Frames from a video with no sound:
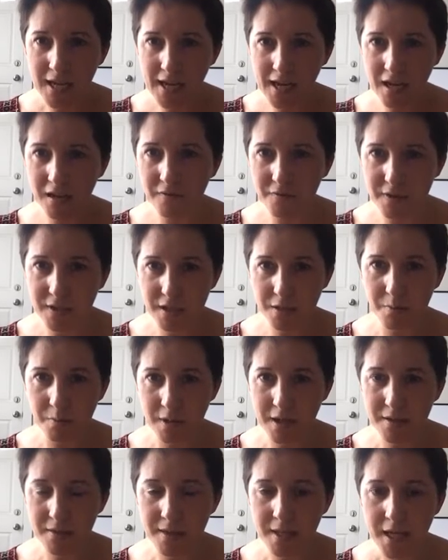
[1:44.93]
like this
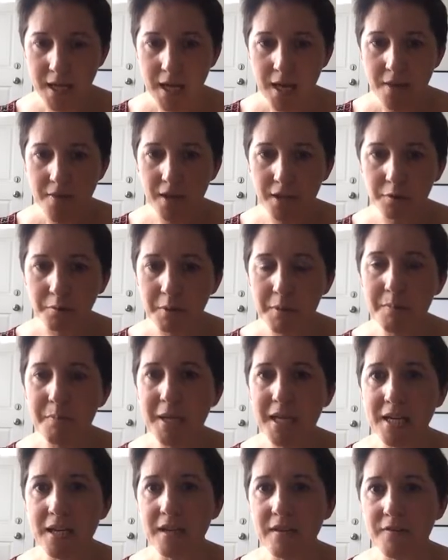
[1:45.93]
one, that we
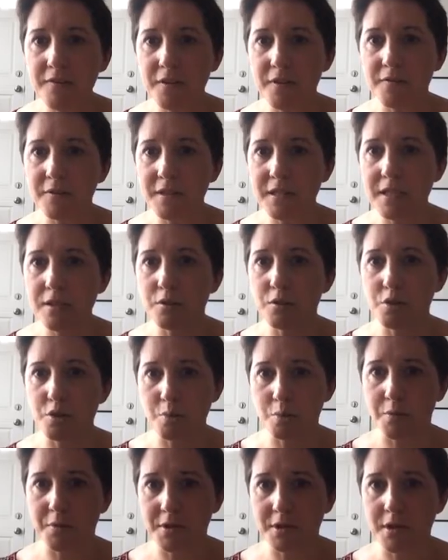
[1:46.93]
believe this is the
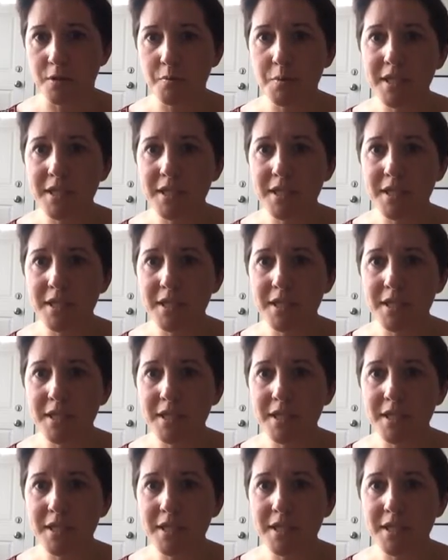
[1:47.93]
truth.